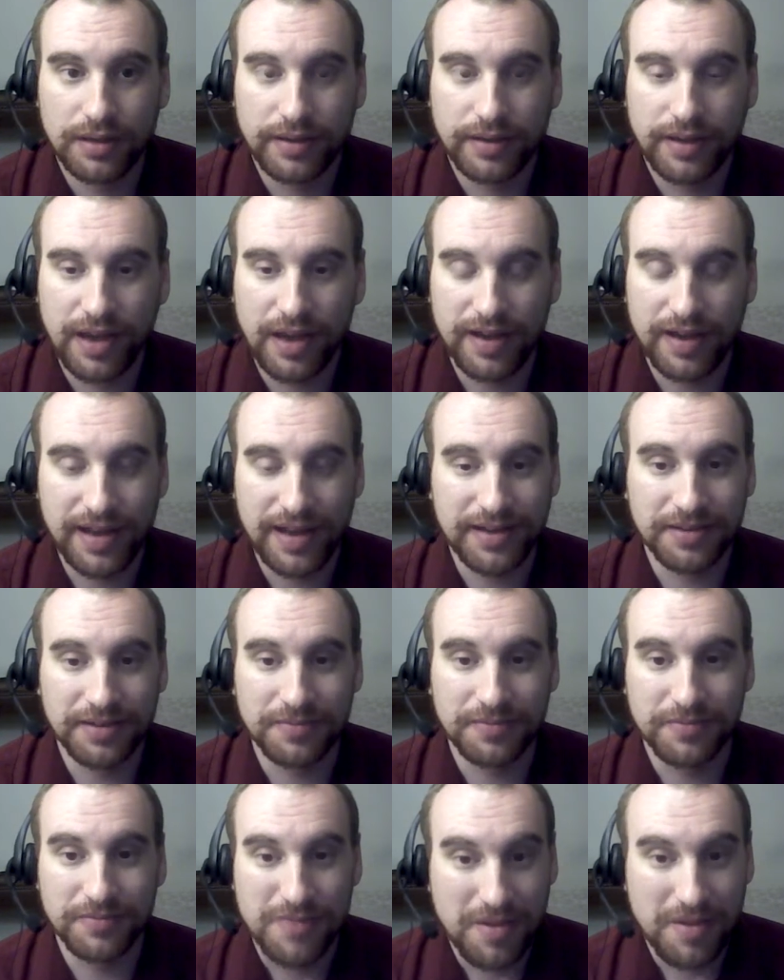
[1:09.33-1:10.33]
I had a
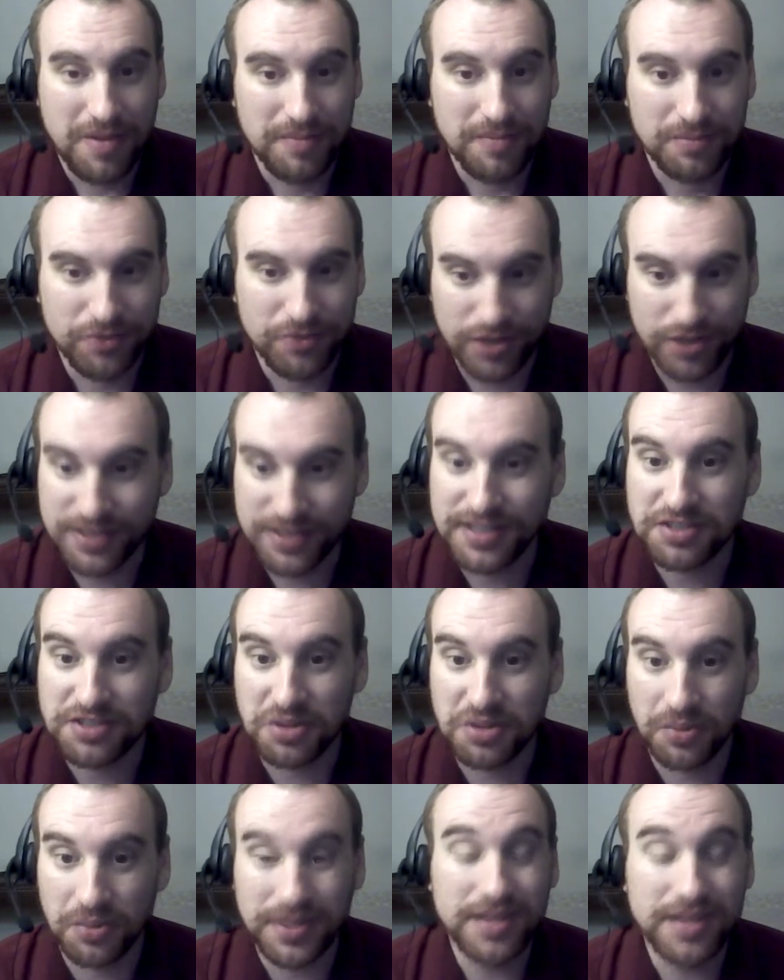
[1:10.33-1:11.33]

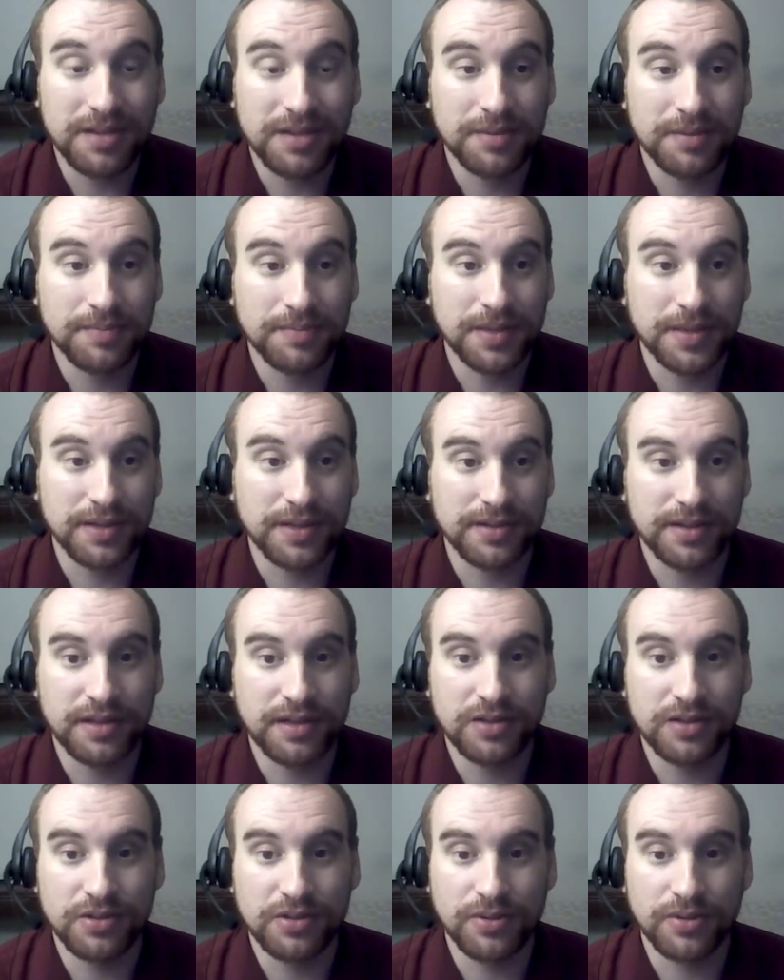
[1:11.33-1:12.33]
transition week because I
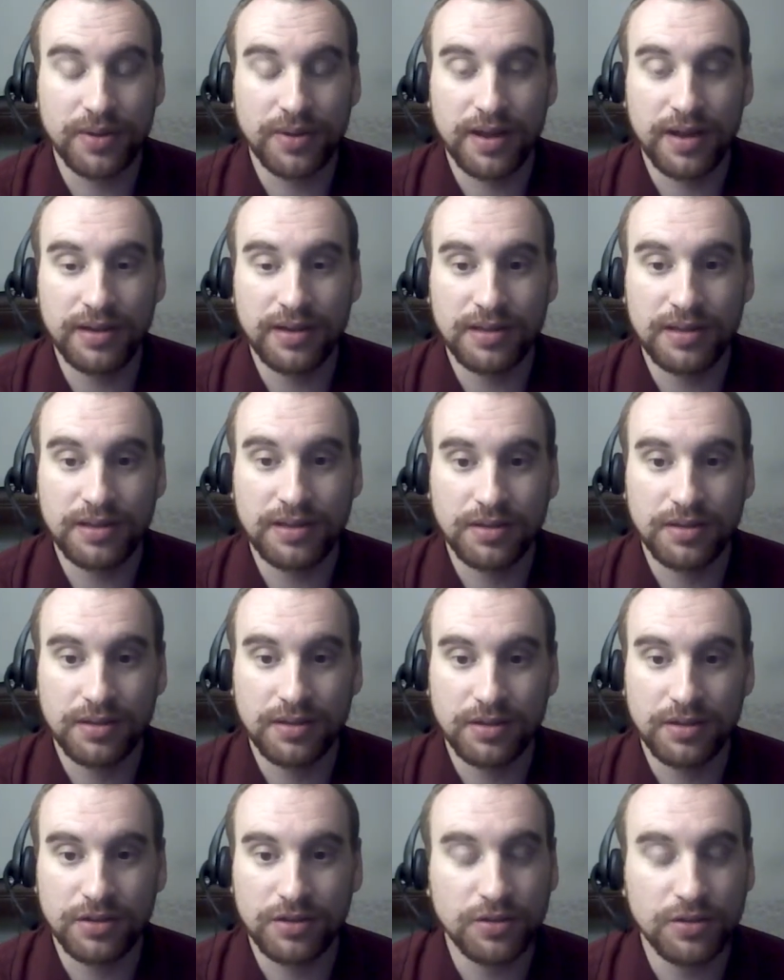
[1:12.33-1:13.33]
didn't do any
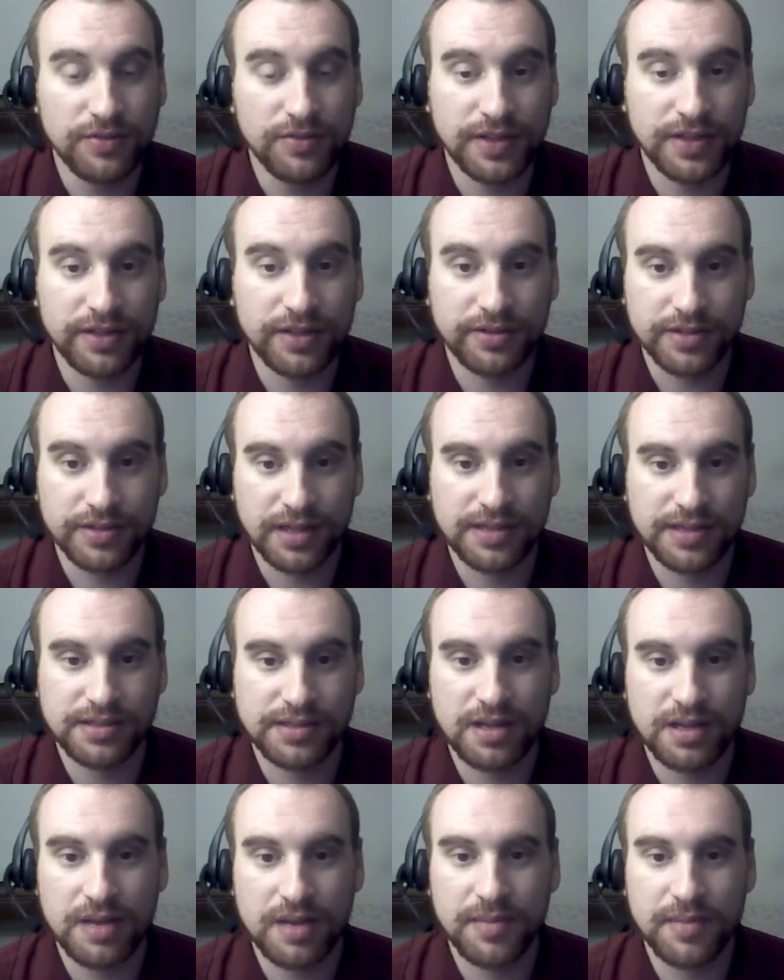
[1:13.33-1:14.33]
new videos last
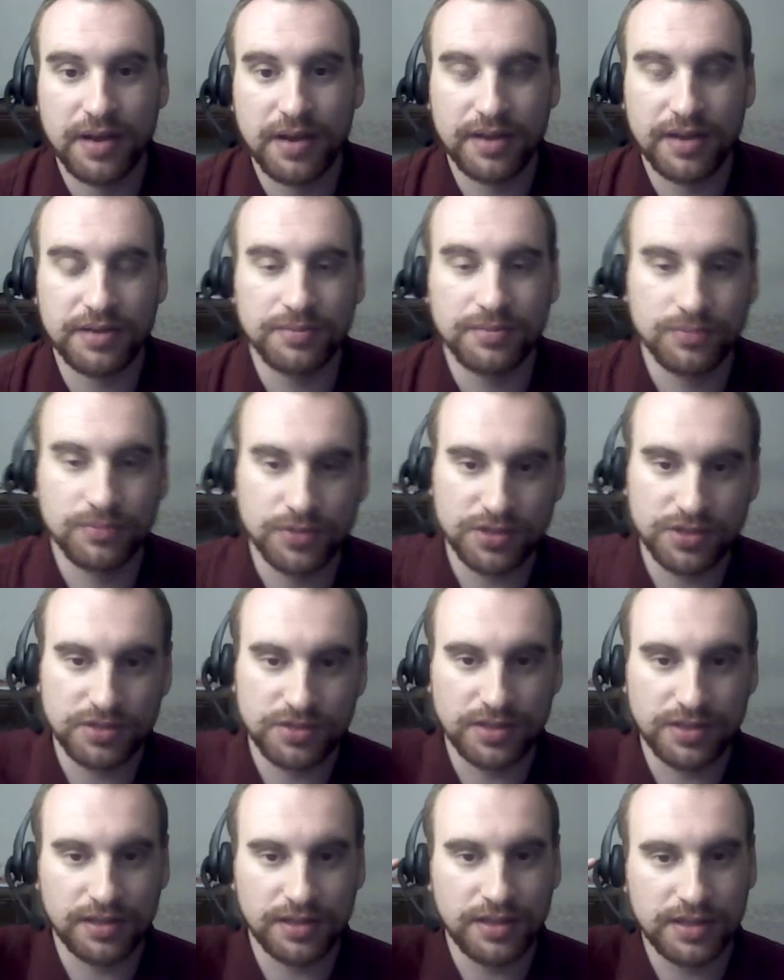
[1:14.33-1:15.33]
time. I was
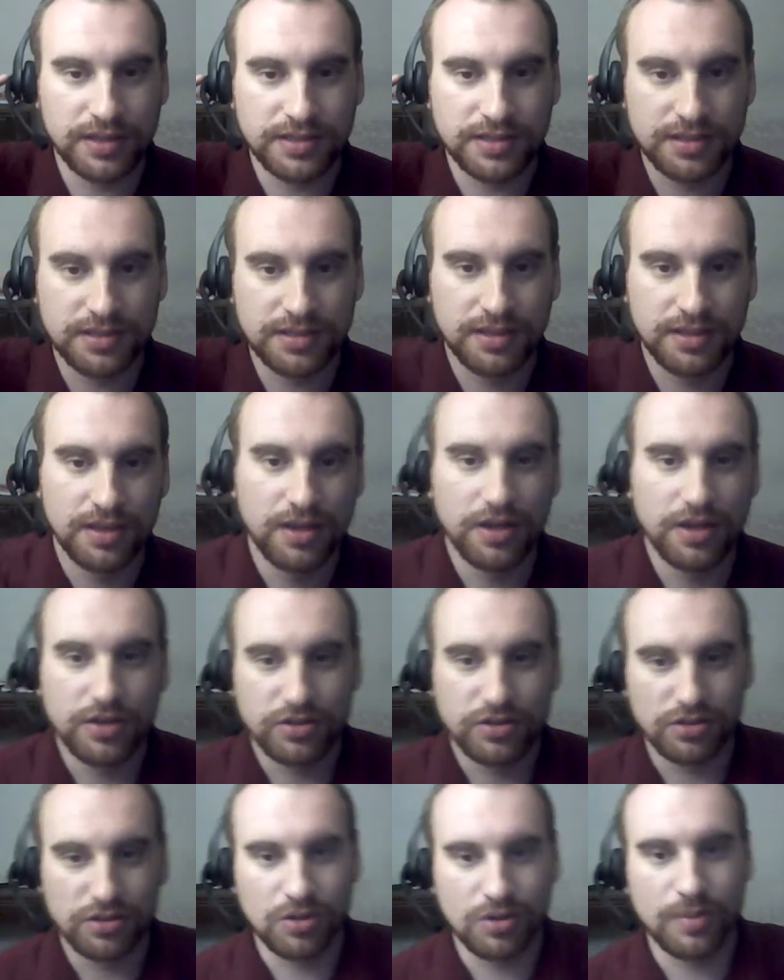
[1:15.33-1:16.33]
using this
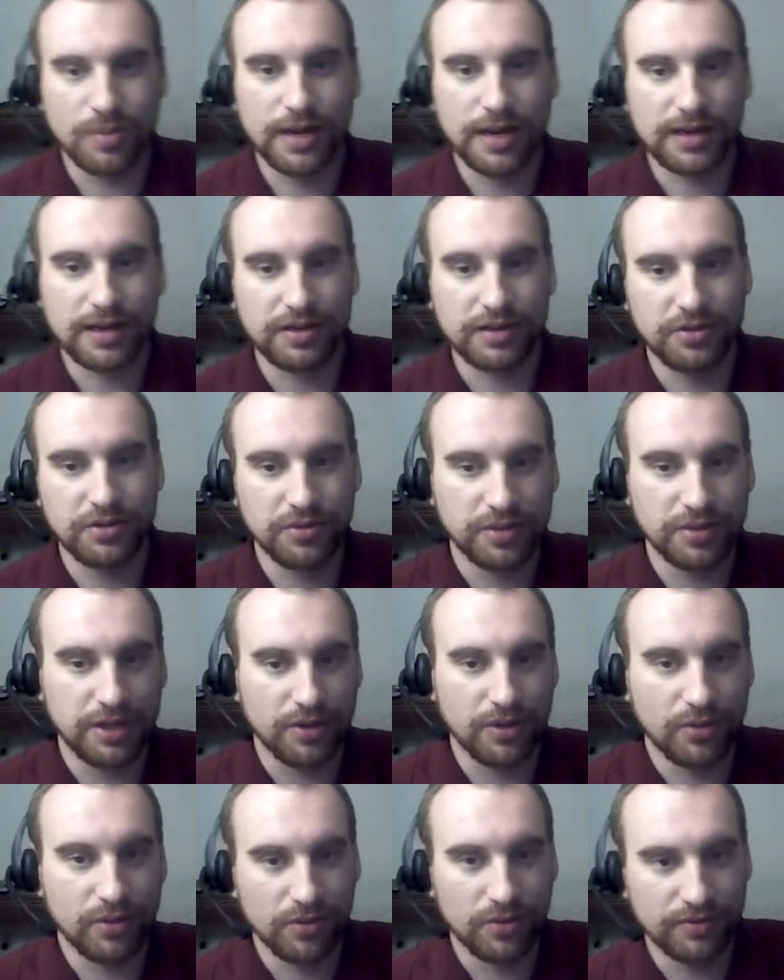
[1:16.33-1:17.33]
to go back and do
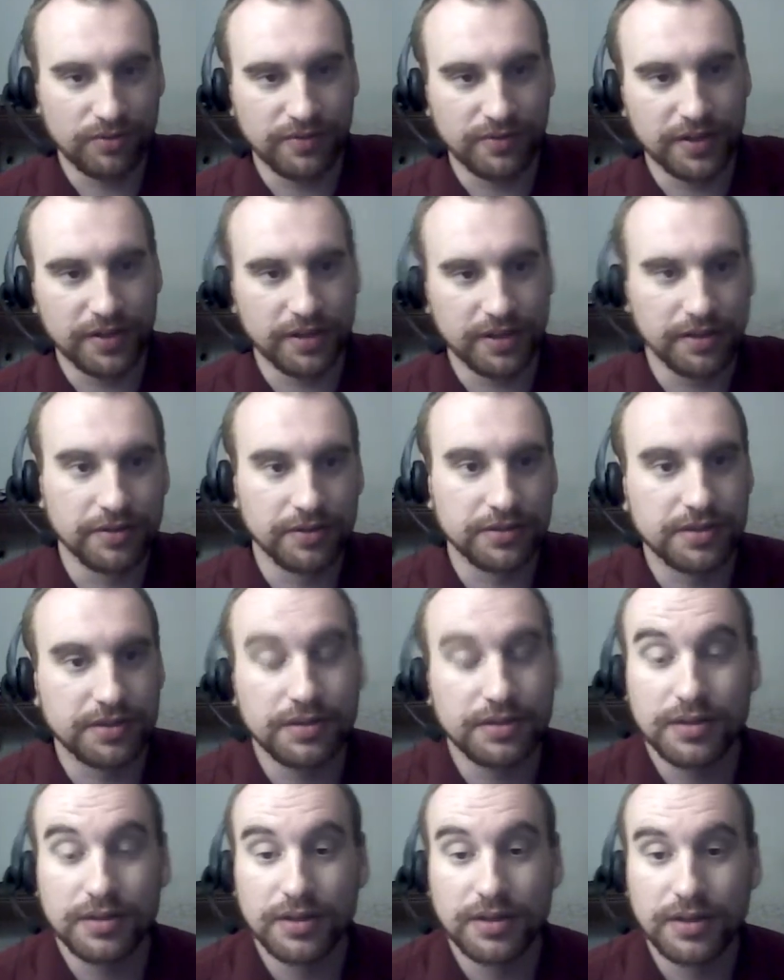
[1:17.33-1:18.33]
the old videos.
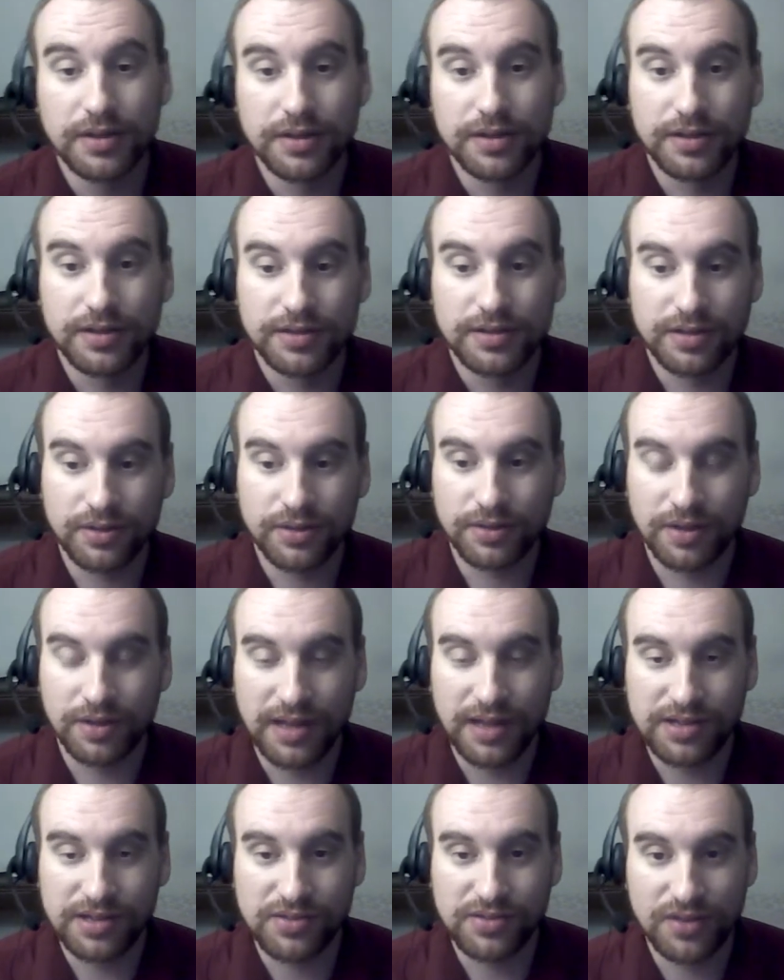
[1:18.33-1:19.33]
So the
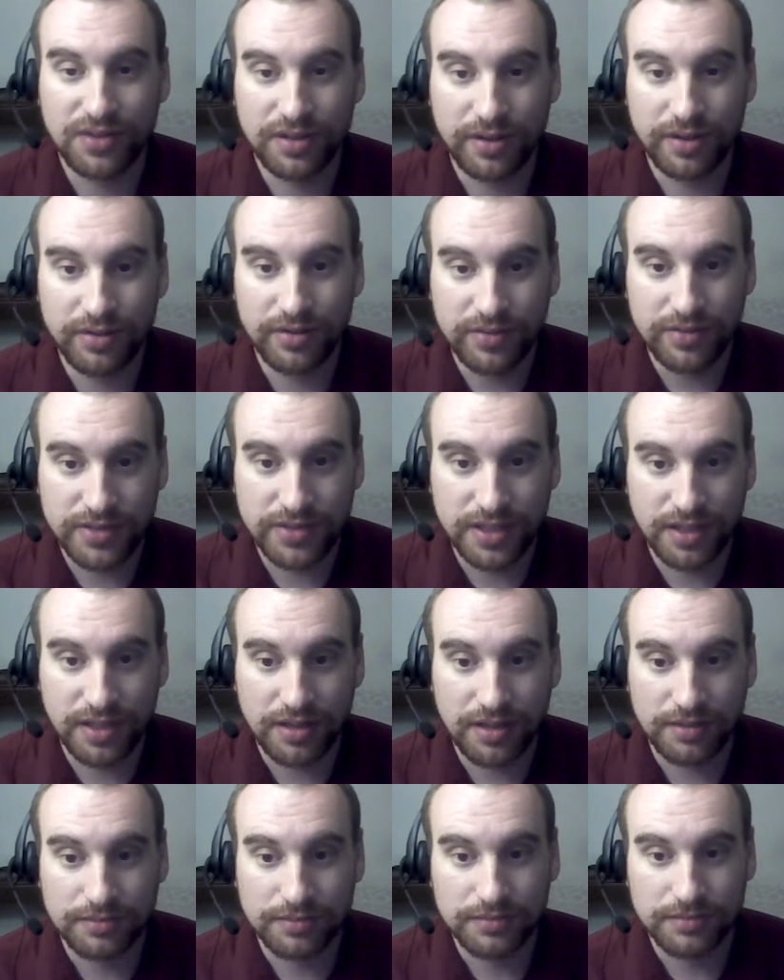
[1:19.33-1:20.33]
last video you've
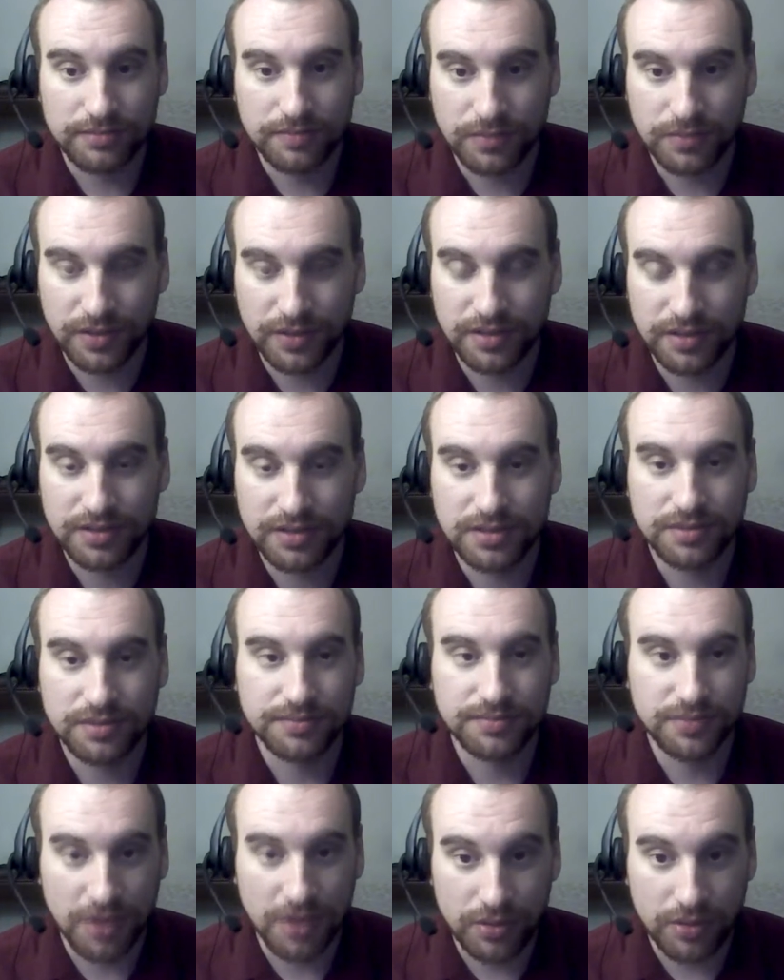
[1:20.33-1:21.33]
seen was
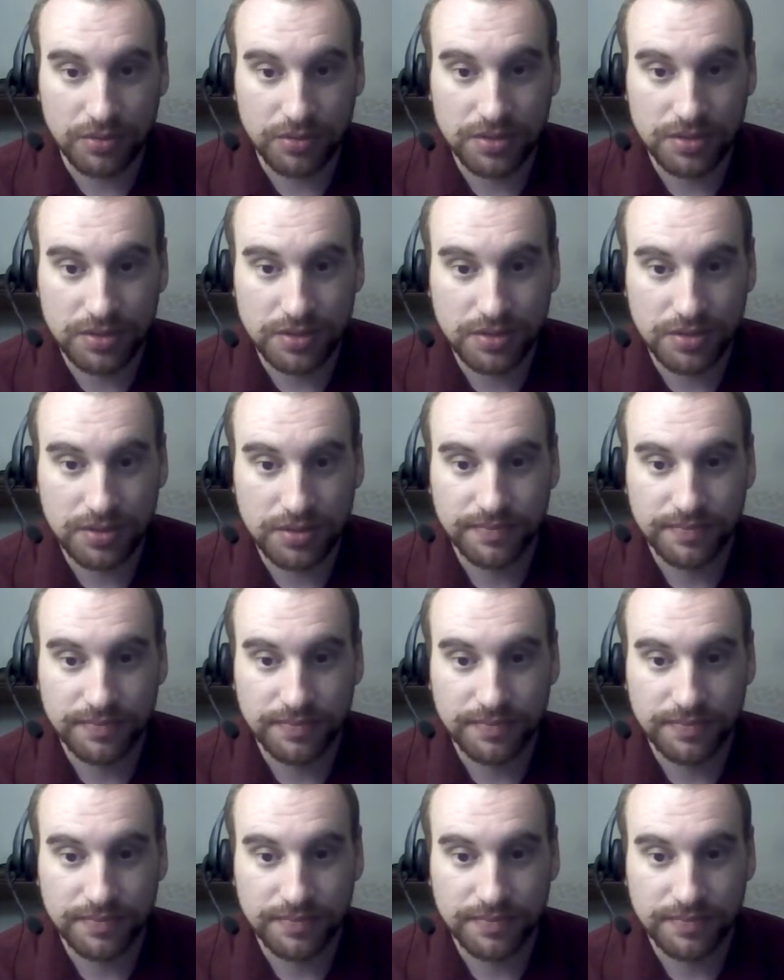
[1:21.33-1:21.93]
Ghosts,